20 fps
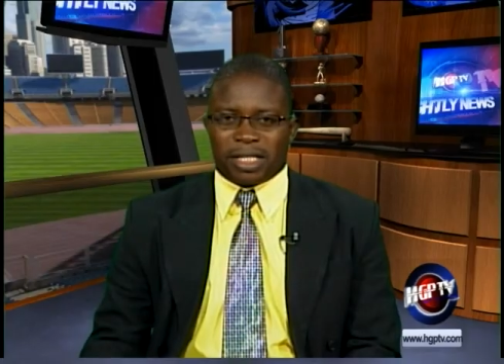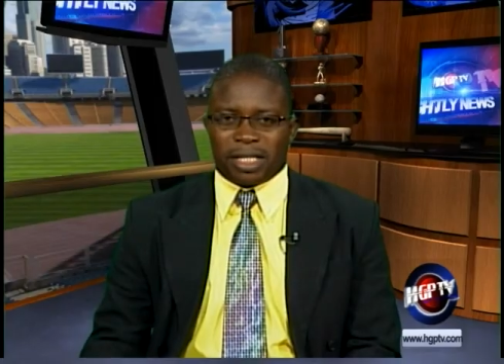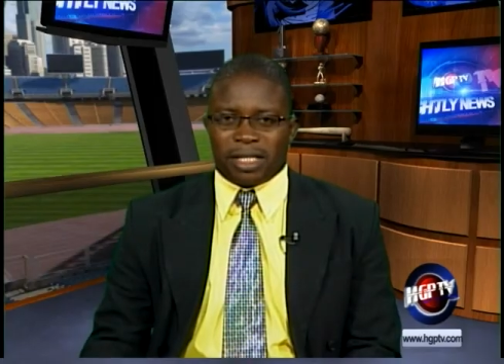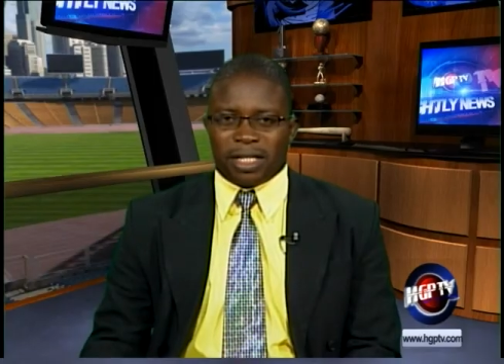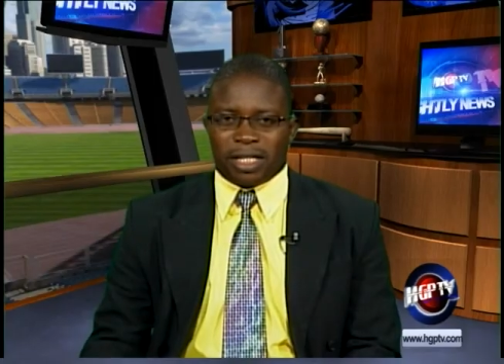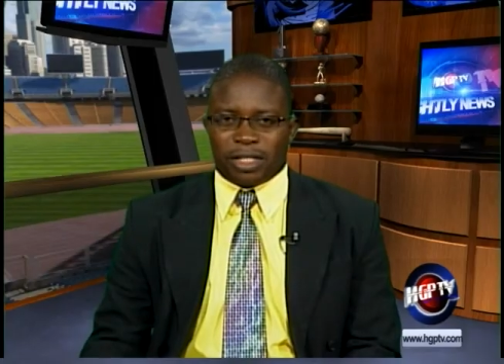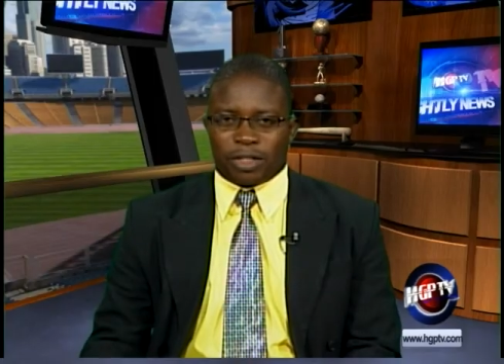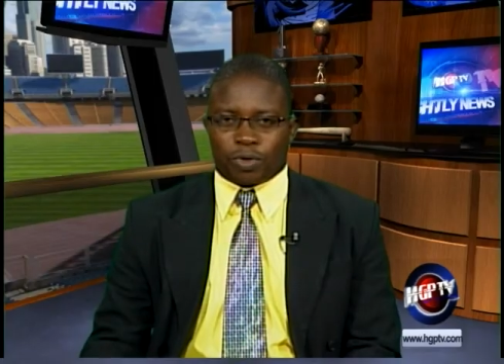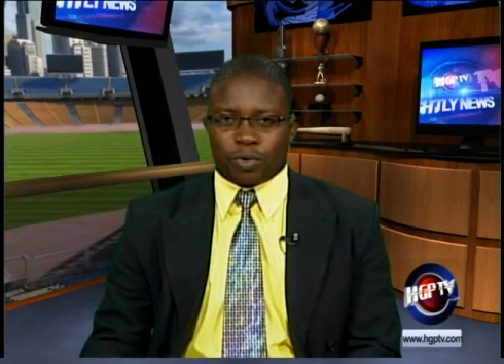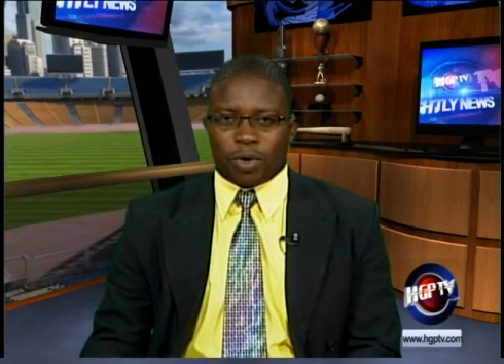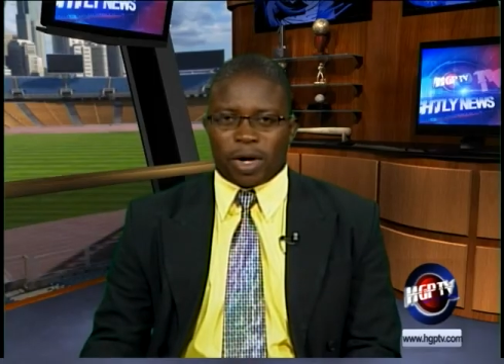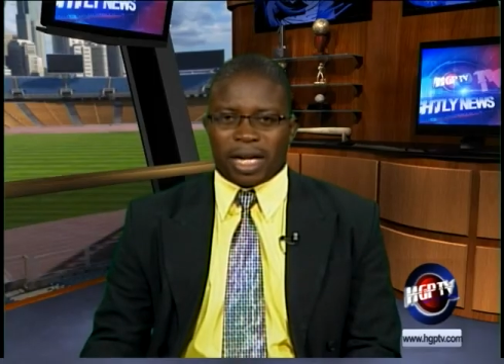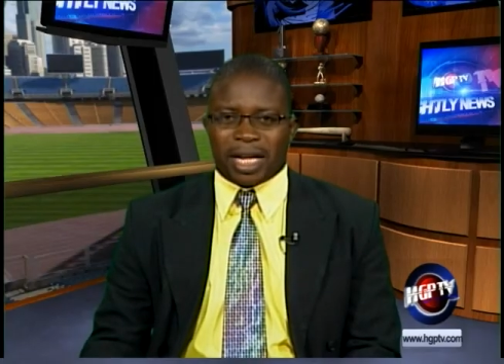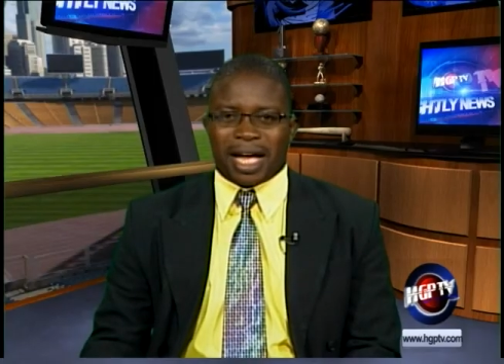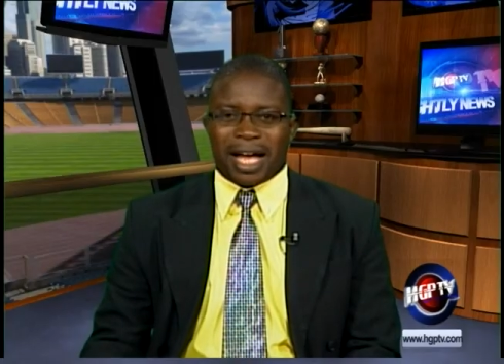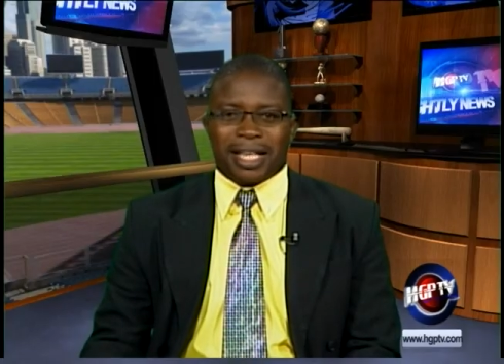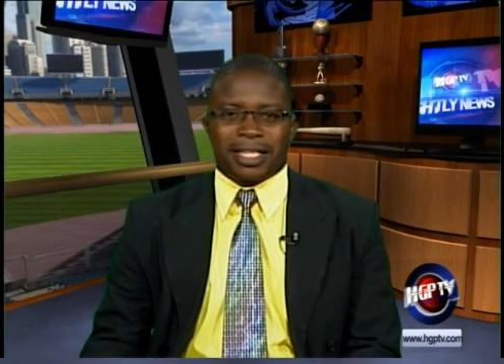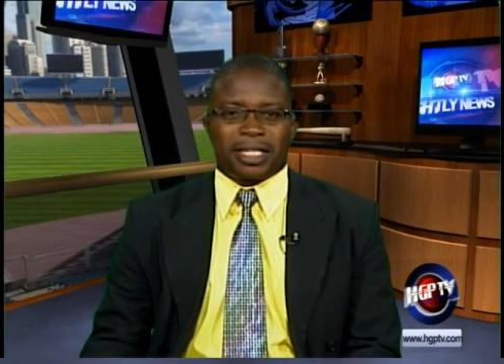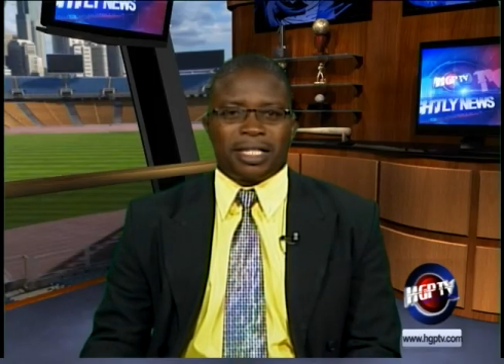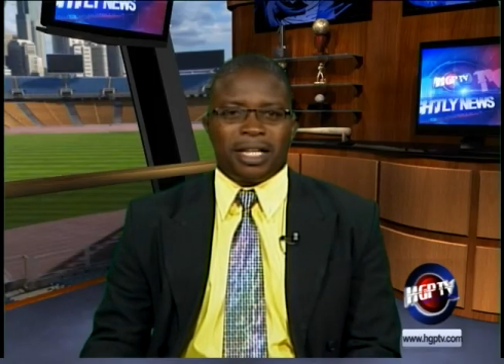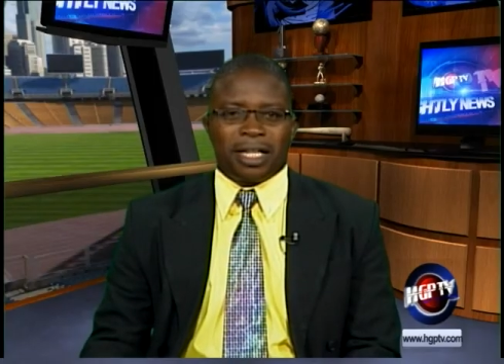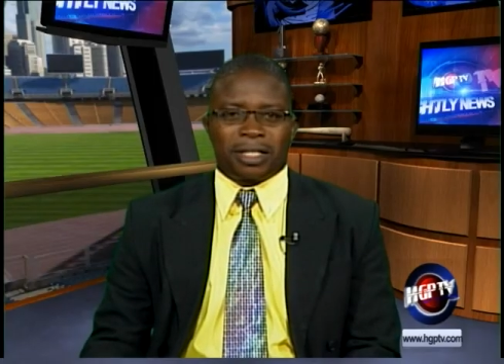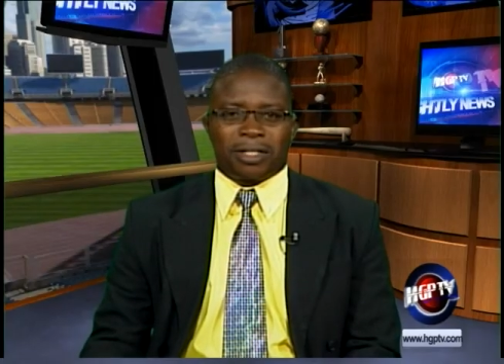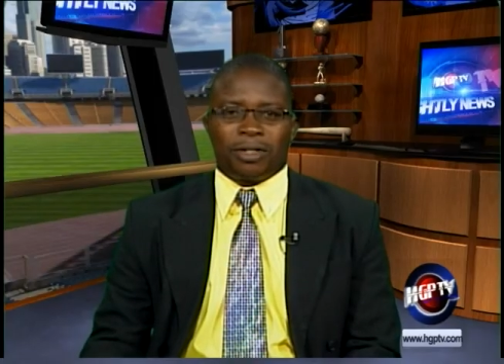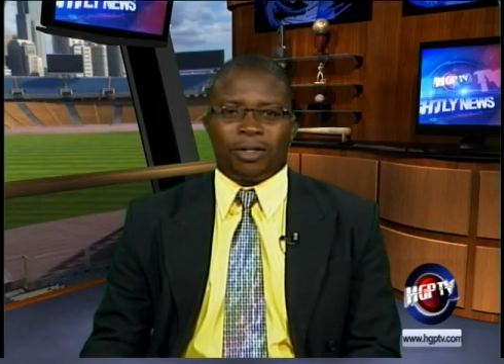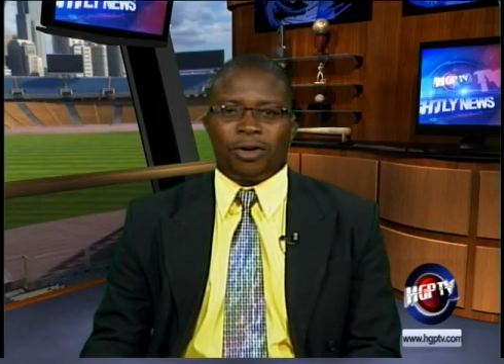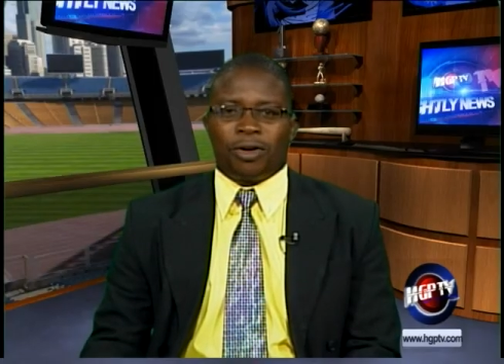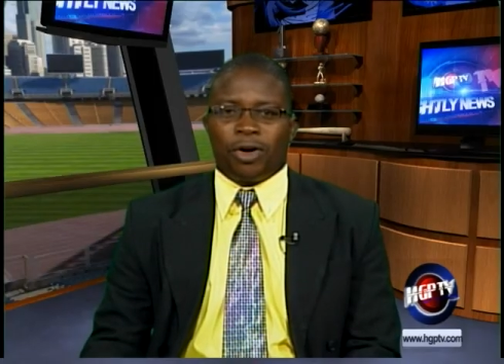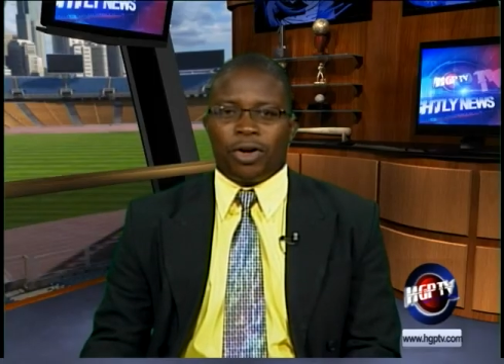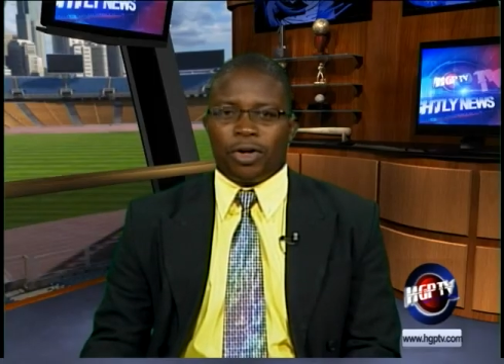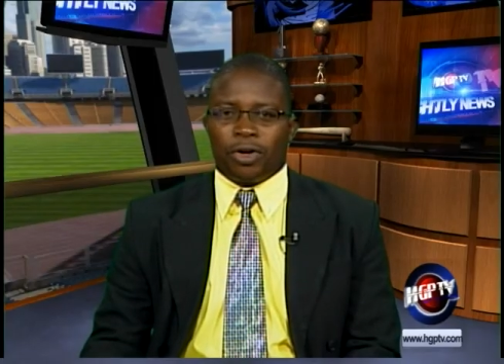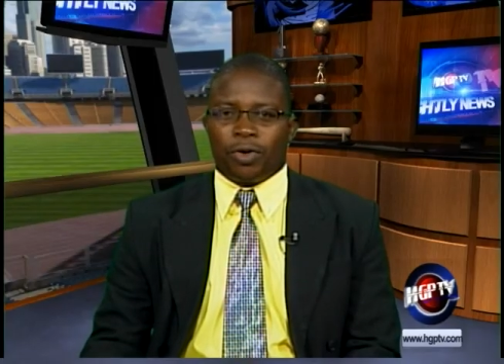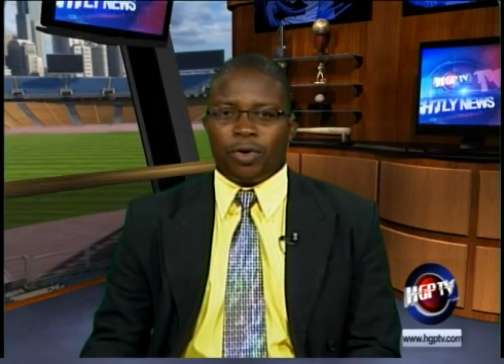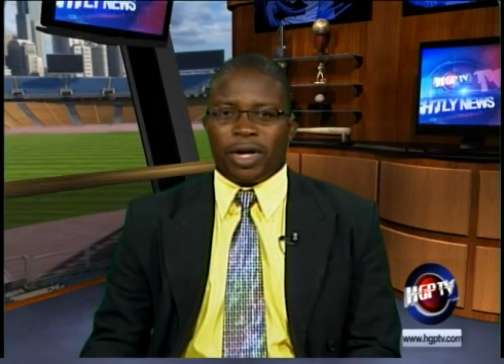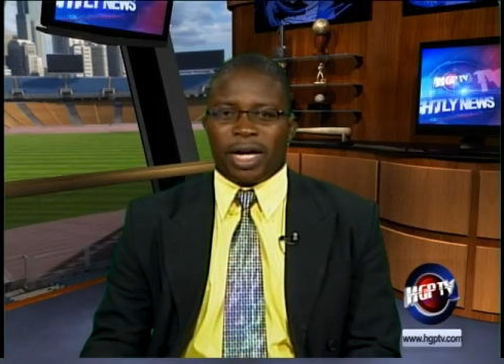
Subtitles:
Indies squad has little or no